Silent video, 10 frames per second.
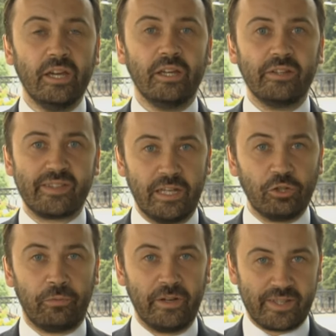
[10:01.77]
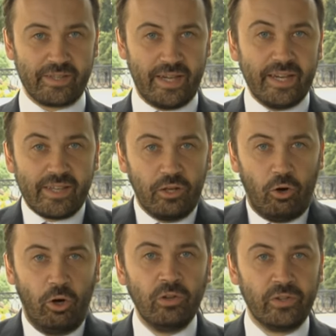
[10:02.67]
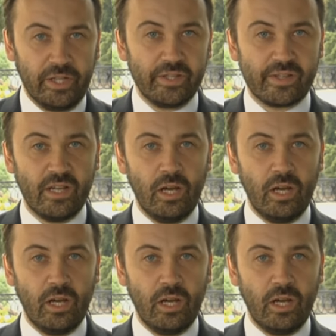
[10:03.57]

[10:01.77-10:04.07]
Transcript: Instead of exercising all this,